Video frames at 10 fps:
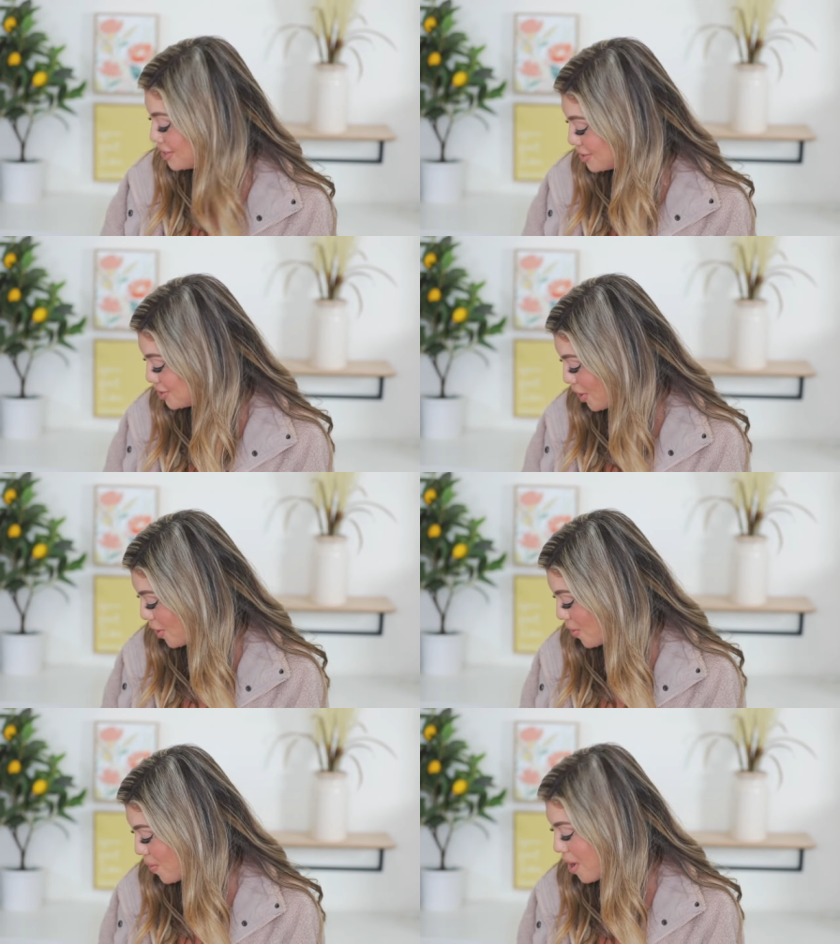
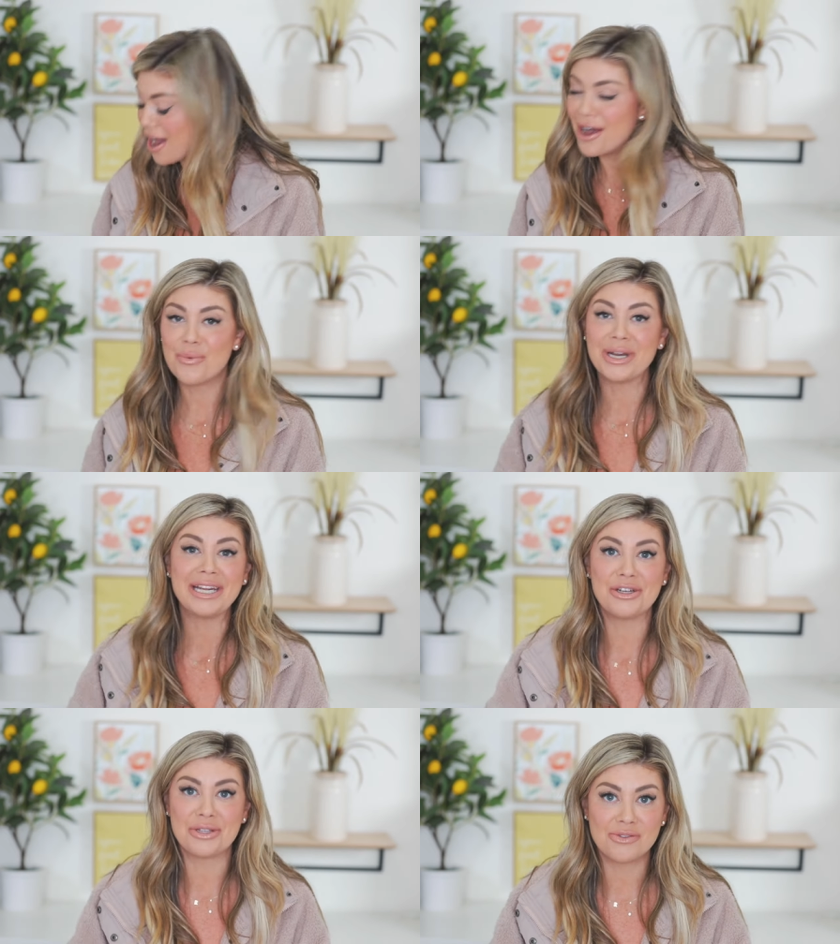So we
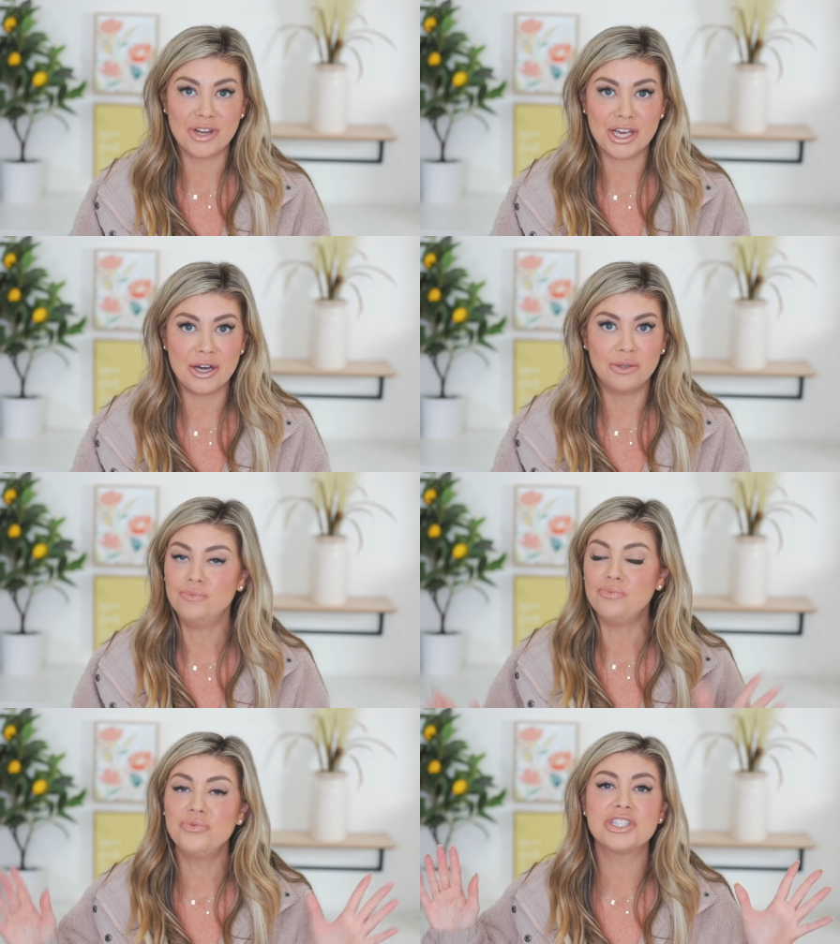need to do this video.
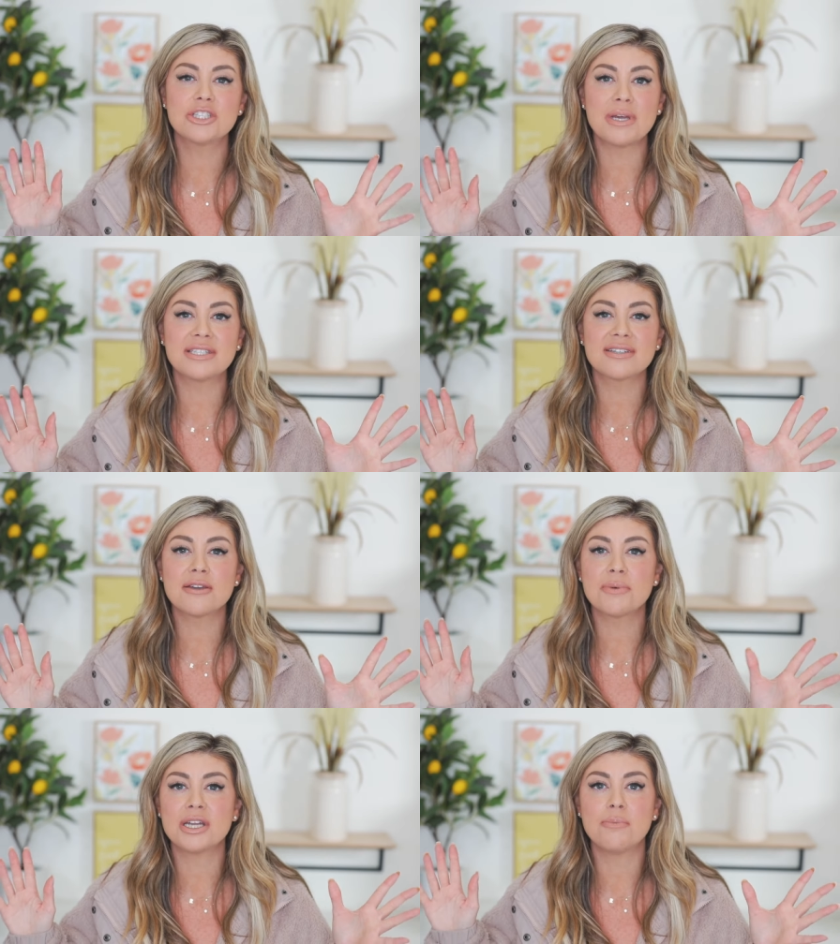This is
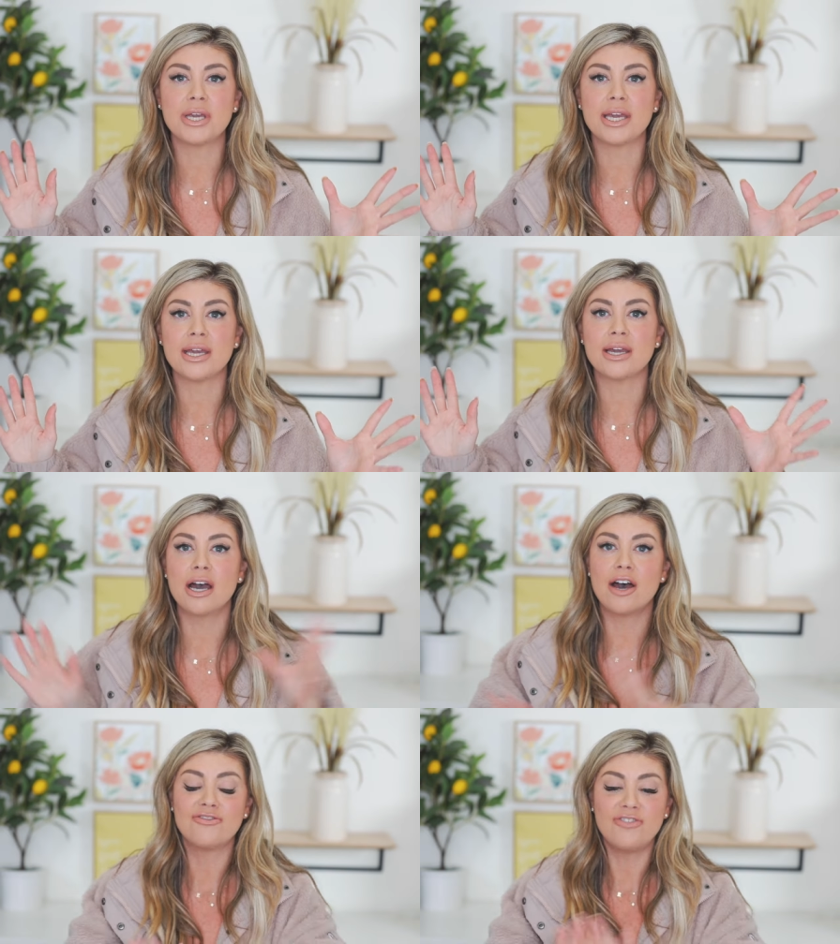basically going to be
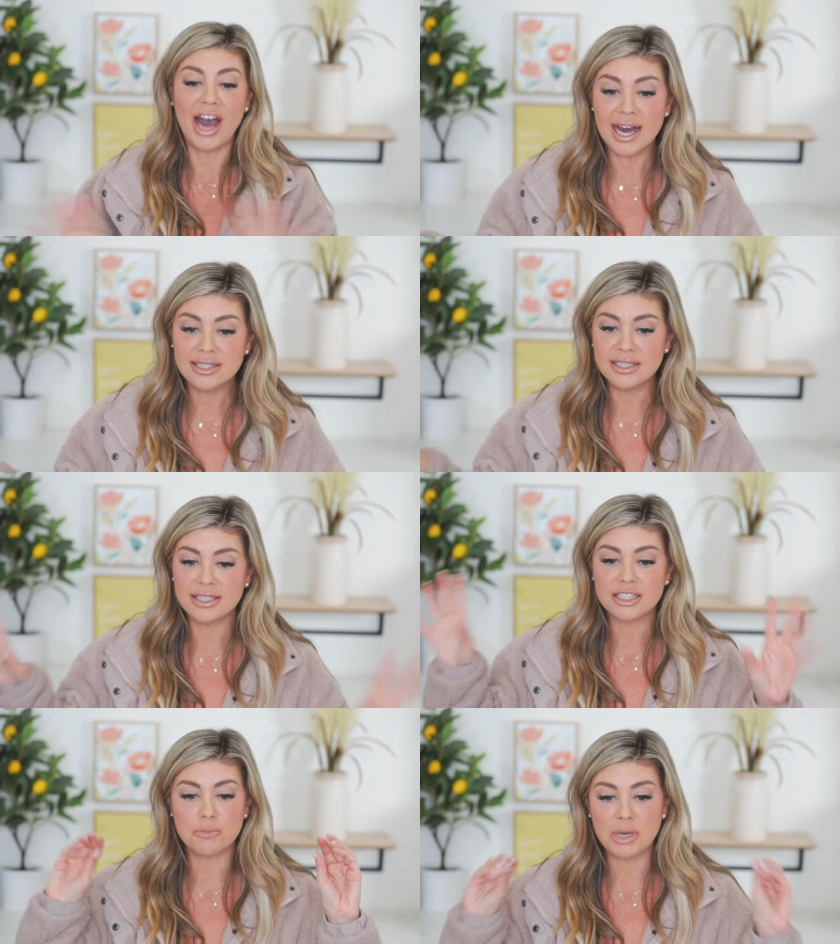a
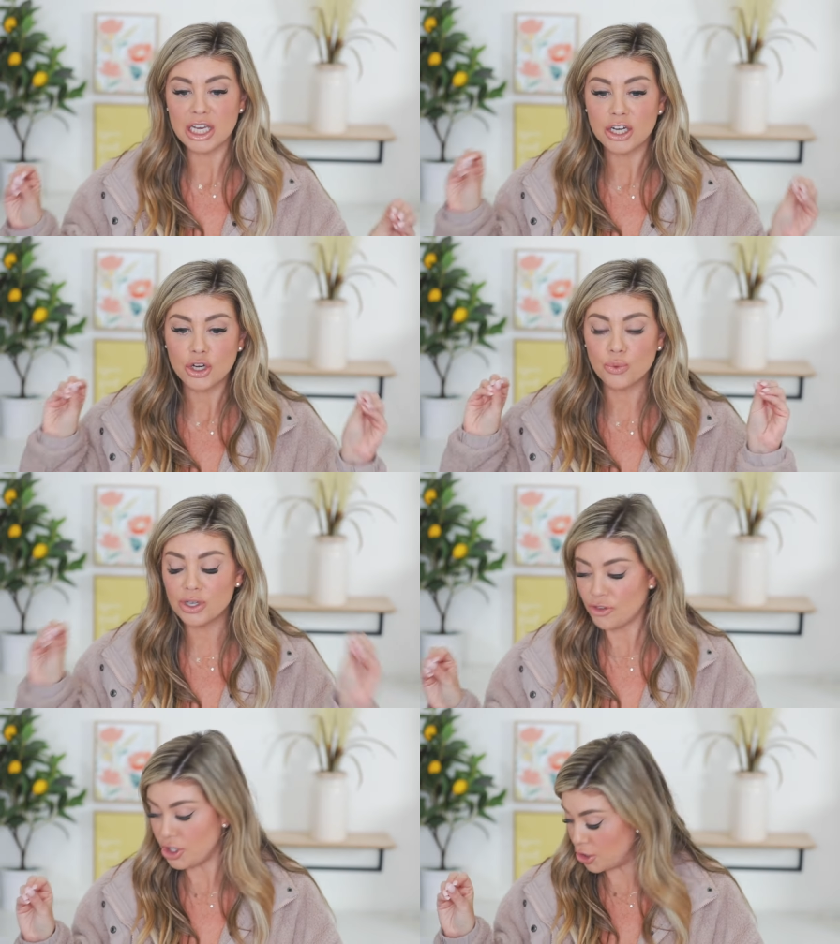fast speed
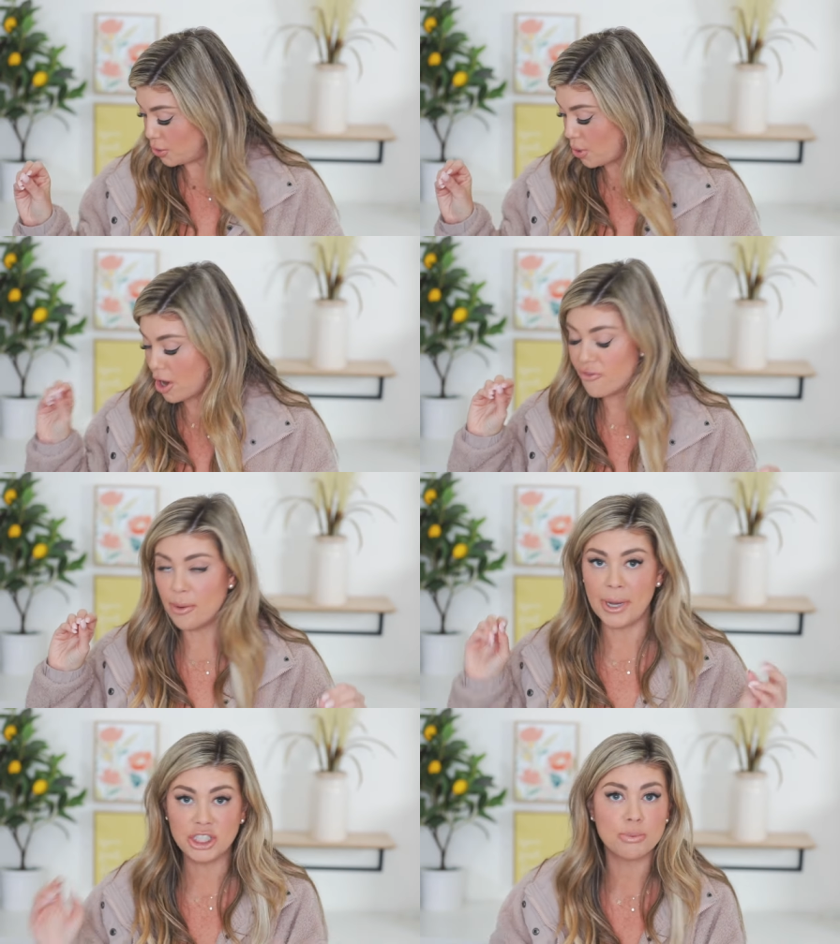review of a
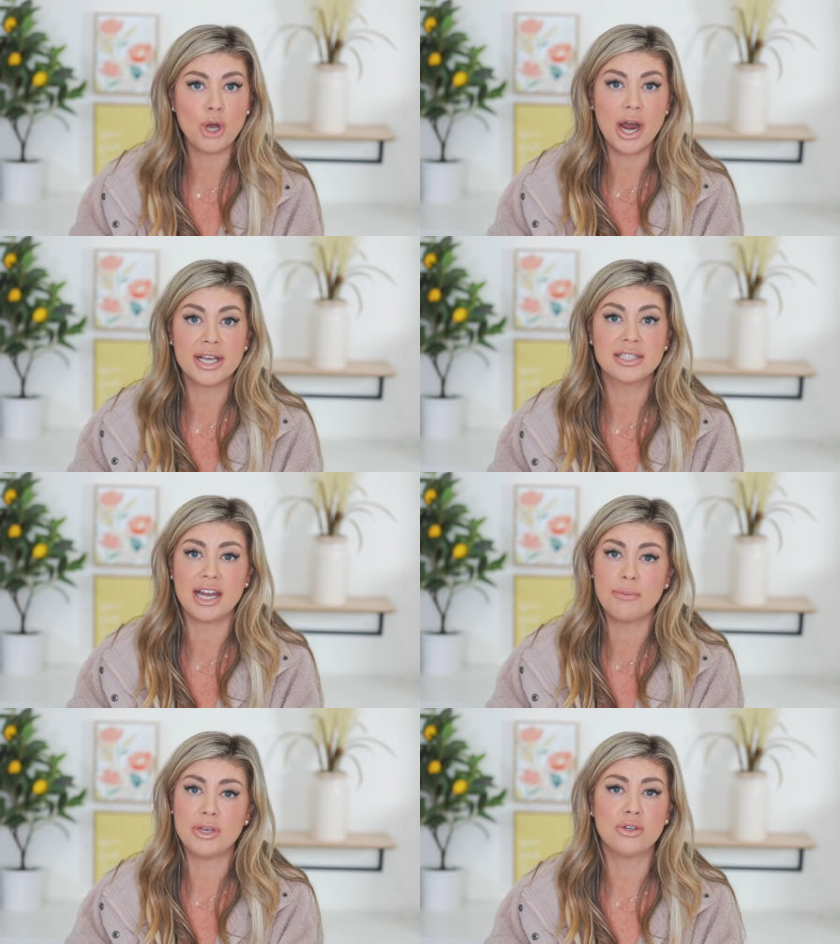bunch of products
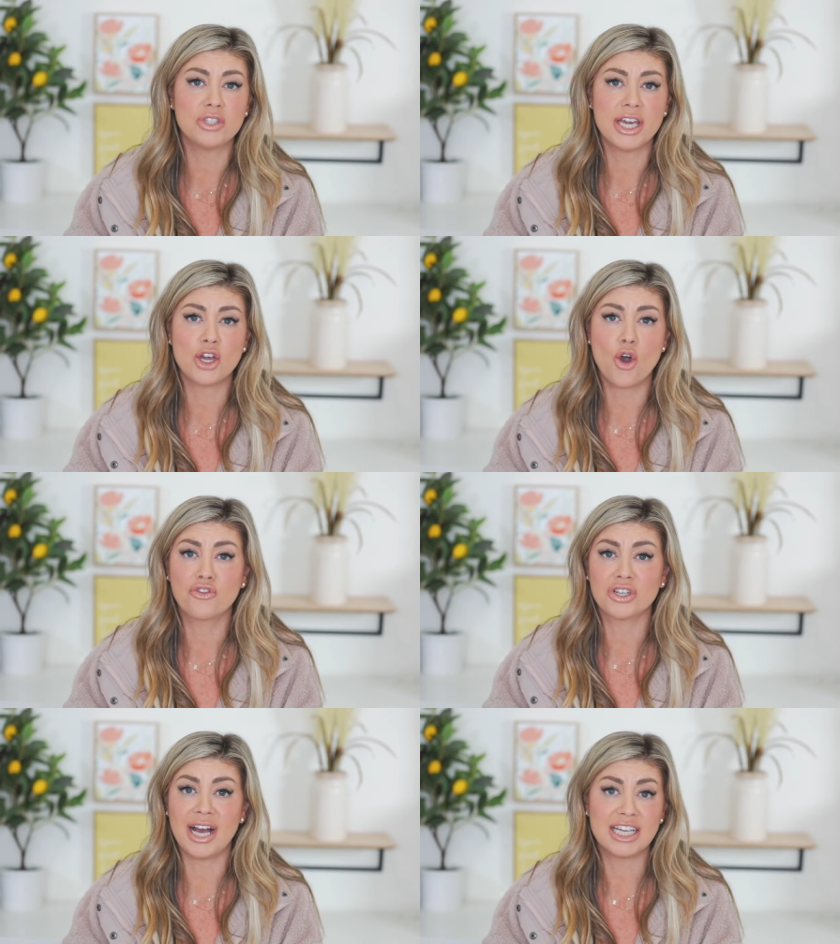that I've been using
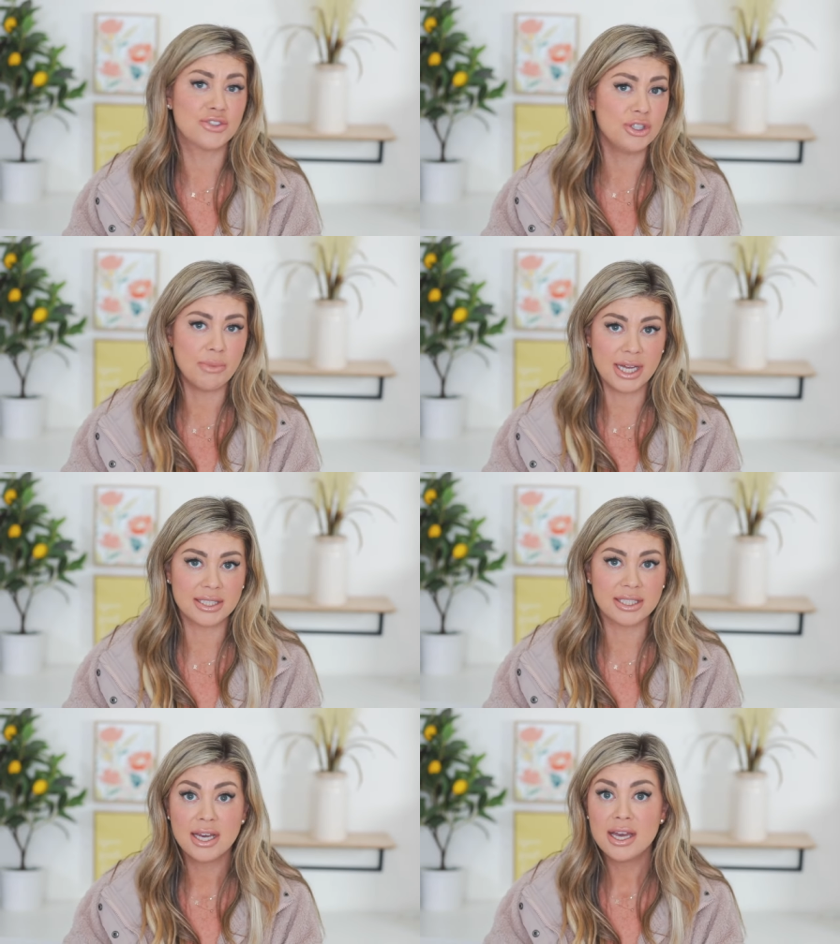over the last few
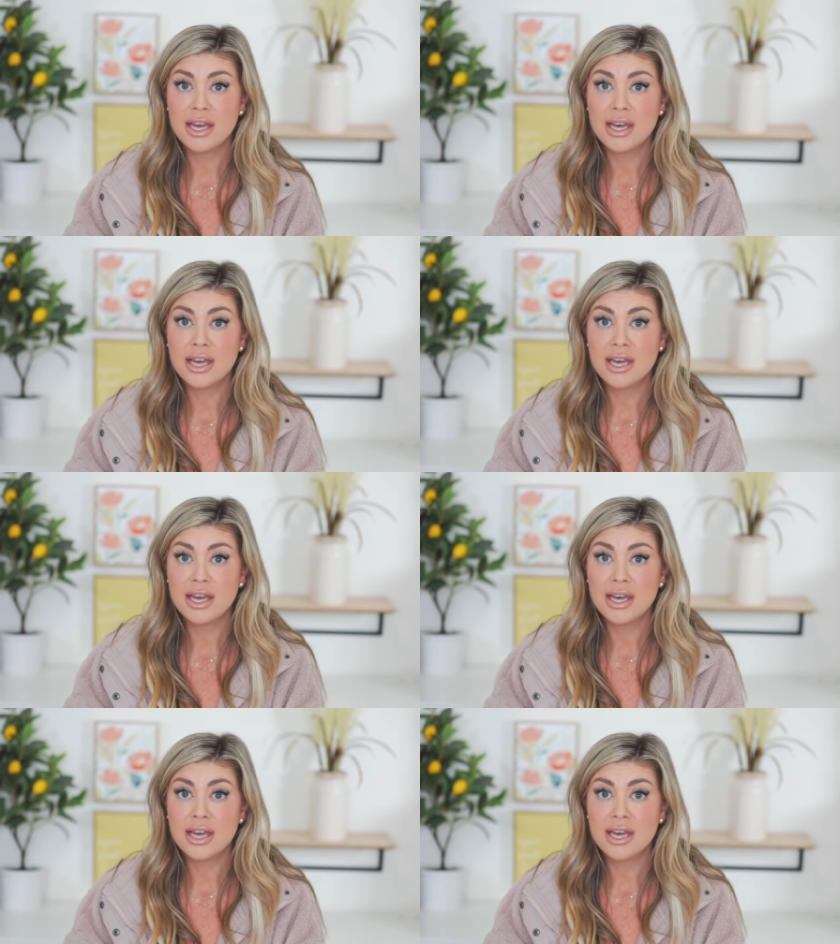months.